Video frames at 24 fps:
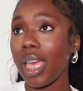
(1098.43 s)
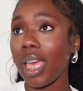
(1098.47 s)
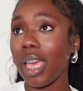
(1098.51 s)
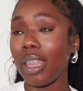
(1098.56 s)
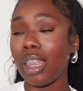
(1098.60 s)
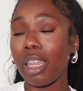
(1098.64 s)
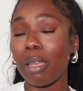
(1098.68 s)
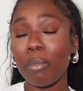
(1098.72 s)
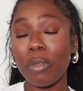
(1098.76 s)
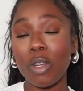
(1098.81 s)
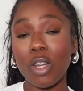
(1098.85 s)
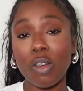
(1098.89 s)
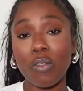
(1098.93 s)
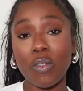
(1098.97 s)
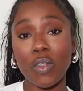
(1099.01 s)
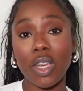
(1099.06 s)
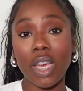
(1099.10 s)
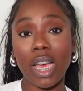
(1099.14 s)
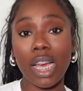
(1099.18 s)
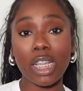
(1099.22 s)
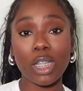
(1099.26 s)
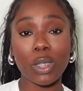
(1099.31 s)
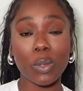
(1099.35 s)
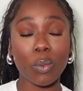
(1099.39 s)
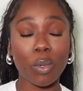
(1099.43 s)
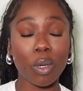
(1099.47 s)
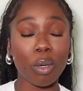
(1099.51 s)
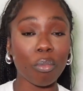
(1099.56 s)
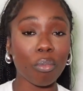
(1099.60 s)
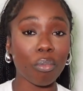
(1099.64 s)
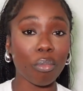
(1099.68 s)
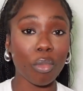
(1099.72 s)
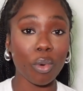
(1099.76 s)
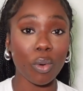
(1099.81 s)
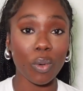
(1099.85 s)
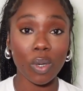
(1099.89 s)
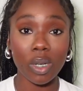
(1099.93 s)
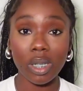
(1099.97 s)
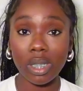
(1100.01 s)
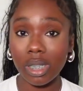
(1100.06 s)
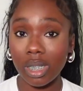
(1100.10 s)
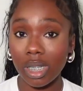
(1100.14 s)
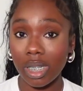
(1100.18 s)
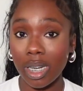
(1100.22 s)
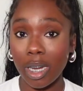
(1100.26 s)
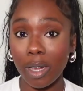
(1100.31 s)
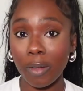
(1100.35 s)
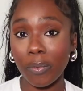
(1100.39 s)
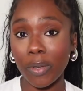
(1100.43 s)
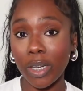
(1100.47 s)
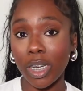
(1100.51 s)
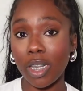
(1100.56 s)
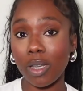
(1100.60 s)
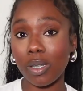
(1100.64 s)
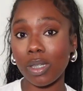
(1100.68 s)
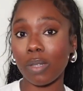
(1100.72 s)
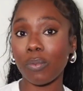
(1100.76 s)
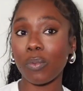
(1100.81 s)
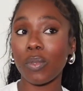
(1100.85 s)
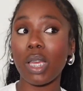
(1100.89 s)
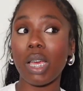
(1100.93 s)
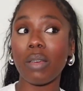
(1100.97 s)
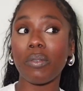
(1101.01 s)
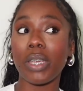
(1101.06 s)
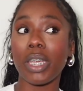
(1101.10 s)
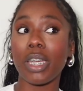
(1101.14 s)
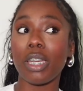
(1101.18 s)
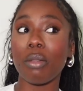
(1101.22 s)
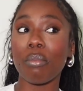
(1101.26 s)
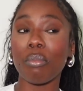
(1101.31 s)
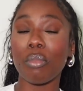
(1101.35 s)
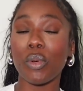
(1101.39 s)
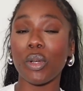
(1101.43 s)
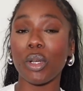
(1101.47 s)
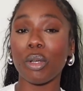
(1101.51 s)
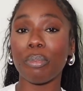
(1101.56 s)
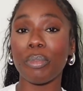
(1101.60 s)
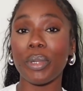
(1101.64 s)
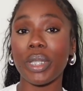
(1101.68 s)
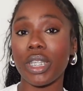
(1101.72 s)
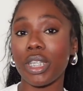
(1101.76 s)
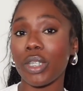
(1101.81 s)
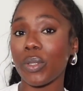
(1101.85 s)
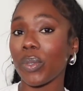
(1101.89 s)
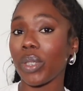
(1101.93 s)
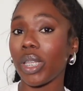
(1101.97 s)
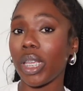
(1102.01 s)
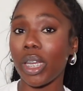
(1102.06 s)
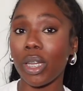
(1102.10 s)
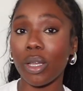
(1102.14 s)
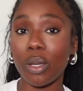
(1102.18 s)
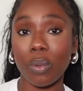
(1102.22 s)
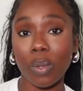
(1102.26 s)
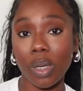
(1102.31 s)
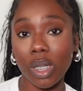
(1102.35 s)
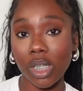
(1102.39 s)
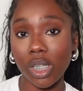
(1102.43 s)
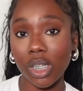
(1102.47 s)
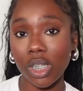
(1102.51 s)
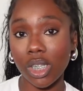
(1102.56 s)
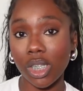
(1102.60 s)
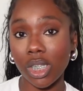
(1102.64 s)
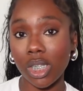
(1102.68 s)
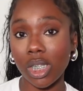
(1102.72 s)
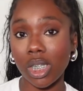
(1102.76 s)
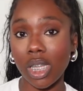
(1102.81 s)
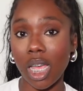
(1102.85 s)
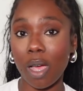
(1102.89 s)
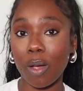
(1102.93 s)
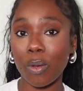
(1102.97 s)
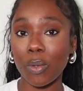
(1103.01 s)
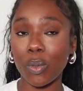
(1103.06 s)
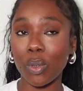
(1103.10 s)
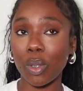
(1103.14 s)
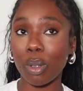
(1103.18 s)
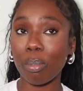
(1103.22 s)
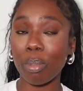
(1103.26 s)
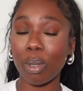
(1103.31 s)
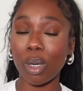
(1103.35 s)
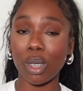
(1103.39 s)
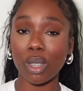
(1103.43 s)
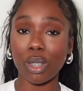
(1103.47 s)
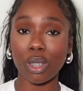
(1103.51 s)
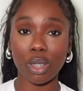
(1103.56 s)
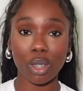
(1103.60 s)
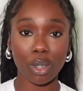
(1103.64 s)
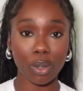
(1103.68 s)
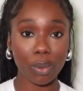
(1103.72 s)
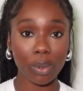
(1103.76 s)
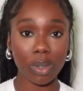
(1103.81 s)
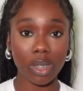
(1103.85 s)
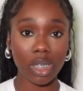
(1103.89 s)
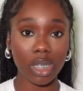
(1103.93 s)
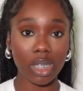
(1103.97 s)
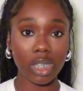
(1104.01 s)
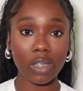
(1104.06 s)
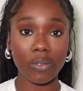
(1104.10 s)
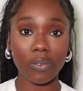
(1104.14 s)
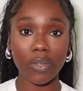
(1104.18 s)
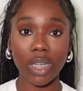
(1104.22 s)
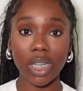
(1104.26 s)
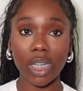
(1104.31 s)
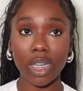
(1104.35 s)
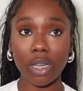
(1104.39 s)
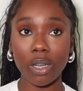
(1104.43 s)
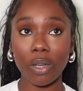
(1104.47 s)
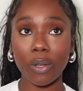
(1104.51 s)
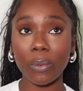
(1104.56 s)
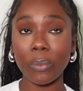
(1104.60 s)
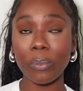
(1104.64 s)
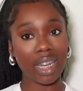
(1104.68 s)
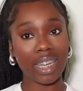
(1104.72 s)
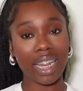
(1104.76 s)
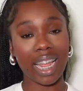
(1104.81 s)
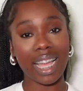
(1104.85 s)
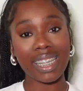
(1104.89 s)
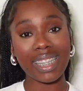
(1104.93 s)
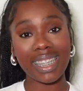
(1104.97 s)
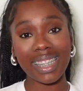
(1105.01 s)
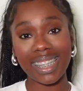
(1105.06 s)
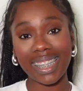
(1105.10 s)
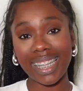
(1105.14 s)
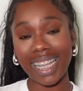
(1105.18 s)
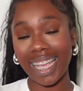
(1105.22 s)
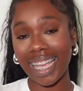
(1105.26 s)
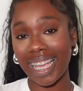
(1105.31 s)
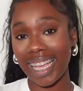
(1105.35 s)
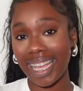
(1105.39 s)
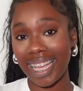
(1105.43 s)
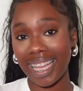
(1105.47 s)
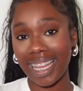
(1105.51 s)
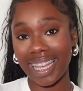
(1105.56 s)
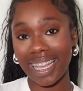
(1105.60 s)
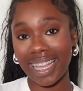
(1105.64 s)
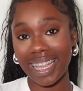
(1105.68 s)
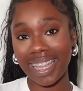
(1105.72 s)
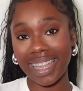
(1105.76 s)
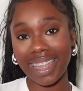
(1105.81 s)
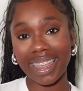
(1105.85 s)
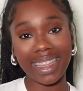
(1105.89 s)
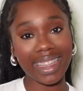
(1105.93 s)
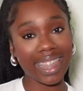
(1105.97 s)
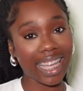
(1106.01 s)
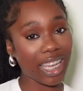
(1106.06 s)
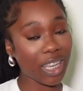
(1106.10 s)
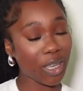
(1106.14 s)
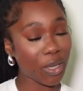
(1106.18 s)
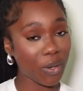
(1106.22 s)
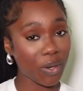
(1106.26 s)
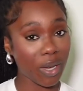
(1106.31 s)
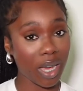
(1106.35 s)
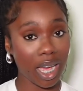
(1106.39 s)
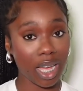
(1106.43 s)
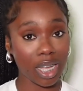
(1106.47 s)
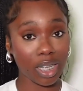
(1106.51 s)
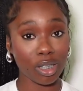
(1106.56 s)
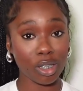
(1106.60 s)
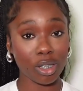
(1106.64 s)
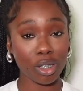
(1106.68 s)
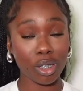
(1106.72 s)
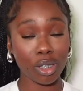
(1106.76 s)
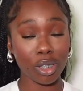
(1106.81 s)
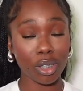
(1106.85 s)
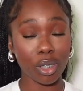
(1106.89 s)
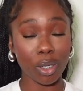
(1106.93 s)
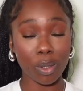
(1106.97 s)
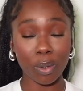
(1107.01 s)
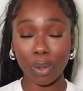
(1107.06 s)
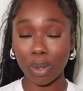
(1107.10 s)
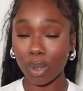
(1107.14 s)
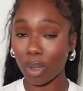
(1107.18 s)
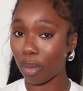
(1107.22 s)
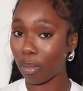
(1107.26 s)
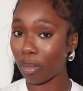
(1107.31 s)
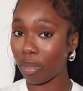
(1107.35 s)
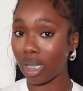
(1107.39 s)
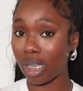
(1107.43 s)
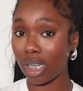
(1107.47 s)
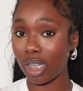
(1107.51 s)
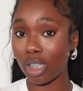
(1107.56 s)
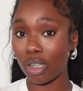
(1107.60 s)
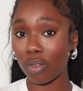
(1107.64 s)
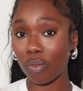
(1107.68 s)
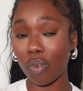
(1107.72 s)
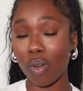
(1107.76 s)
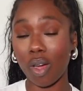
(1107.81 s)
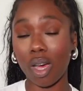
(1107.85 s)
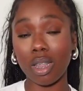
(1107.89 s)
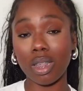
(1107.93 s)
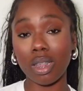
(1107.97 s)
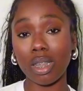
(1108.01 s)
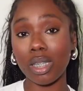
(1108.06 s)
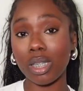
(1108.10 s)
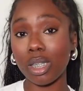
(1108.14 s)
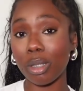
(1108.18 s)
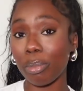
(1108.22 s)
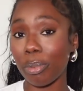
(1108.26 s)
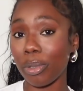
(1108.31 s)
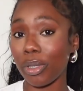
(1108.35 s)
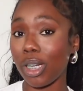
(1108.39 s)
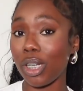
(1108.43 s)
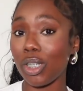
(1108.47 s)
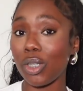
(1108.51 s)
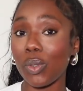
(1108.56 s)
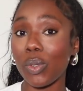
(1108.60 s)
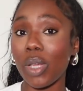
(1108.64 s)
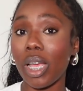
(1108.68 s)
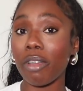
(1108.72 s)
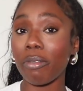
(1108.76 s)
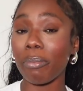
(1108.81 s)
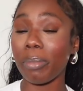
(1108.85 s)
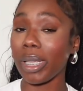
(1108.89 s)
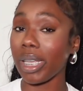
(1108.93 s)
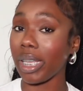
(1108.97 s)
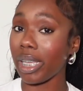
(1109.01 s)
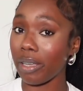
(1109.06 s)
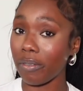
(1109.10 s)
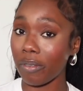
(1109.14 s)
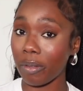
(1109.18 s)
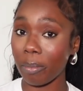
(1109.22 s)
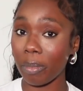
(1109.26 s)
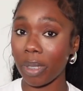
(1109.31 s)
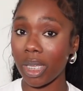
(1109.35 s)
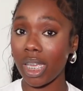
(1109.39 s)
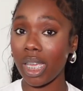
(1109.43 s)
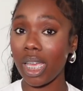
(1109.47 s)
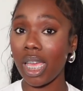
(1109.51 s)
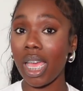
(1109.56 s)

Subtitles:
Let me know if you guys want more sit down videos. If you have any more business related questions, I'll do a part 2 to this video. That's it. Thank you guys so much for all the support that you have been giving me.